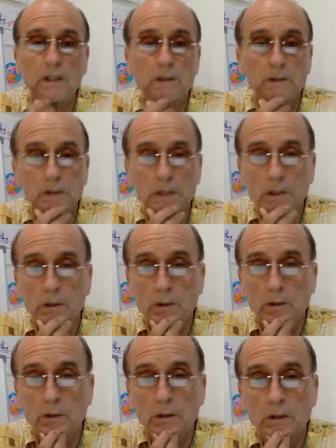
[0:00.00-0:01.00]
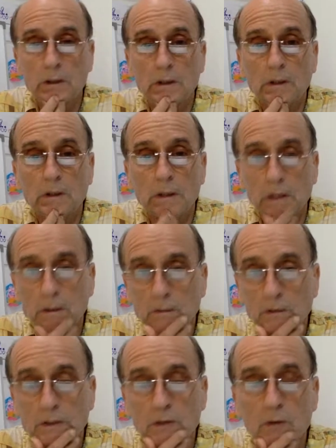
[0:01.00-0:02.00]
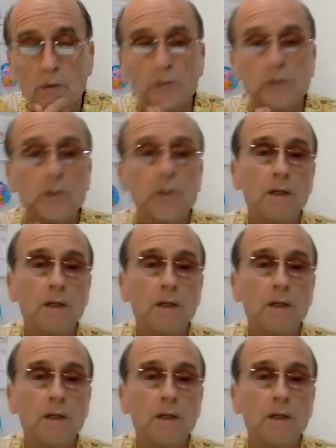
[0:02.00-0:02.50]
skilled individuals.